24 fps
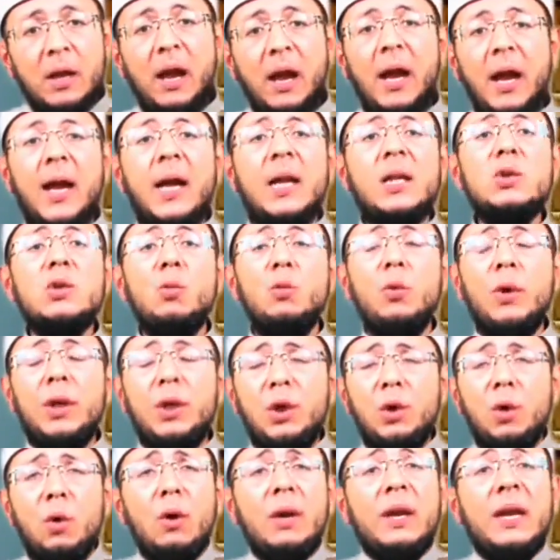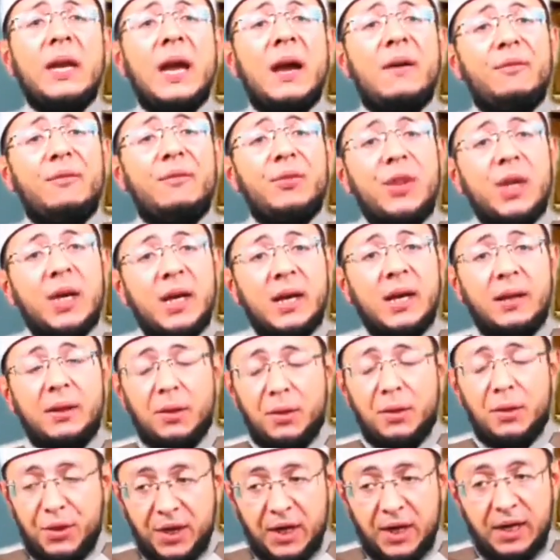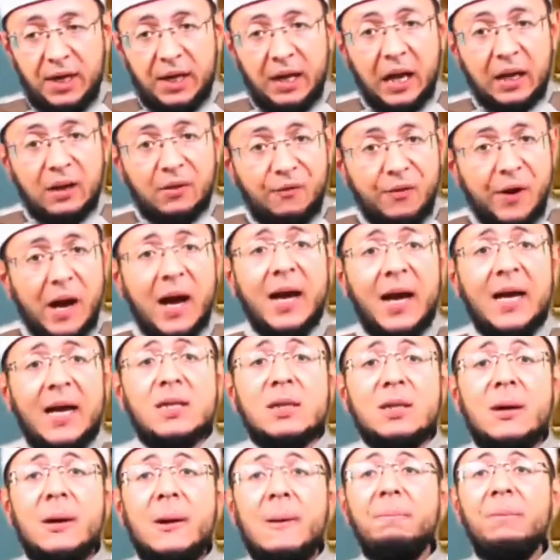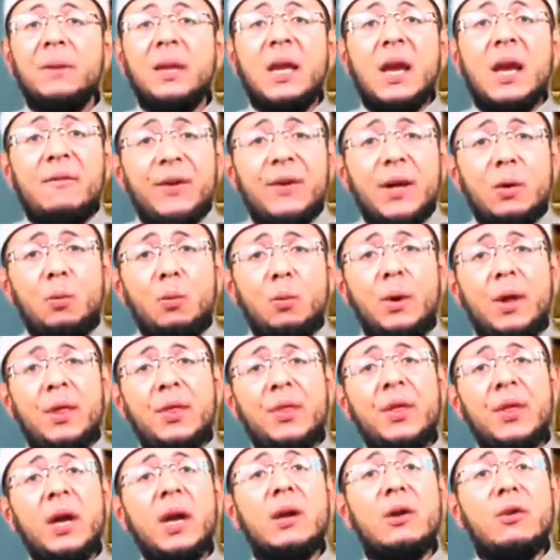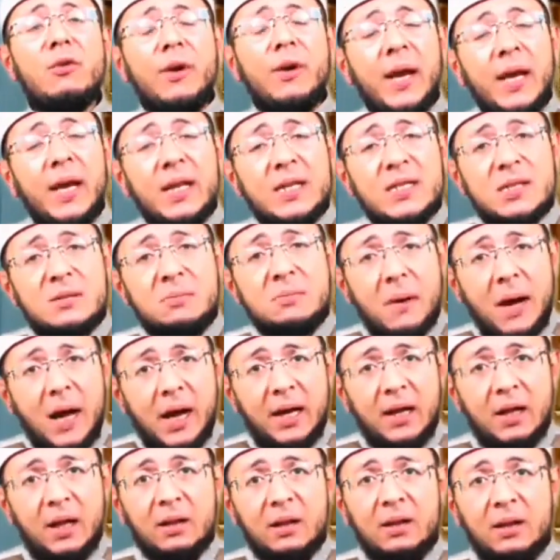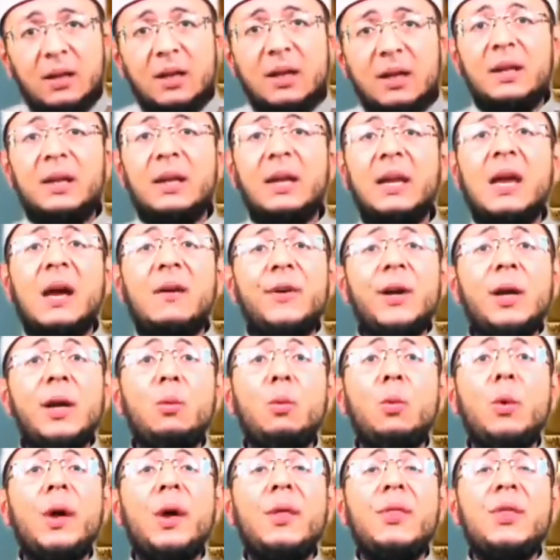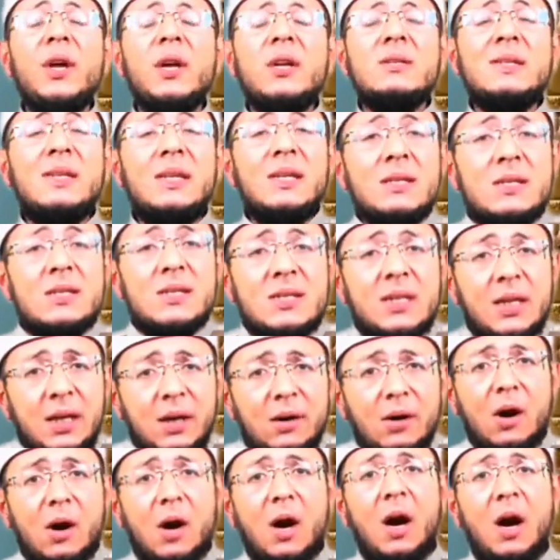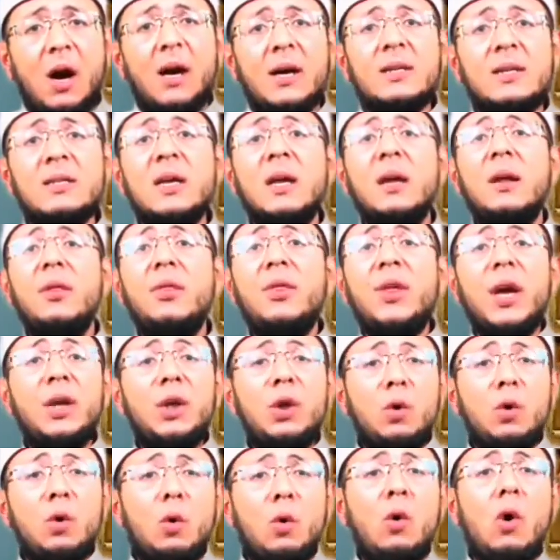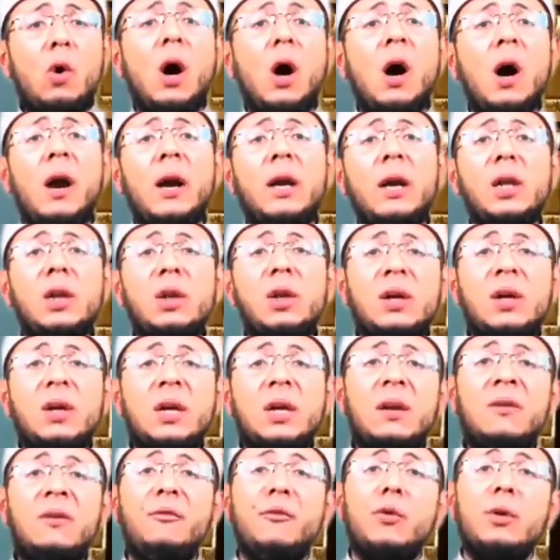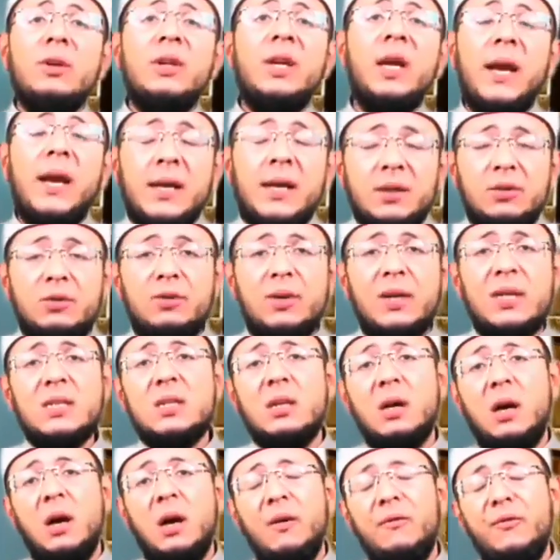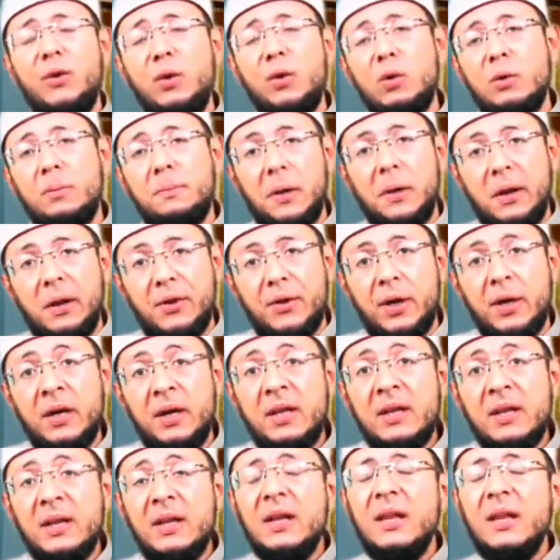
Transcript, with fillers: And when you give the, the advice, give it with great smile, give it with sincere heart that you are looking for the interest of your brother.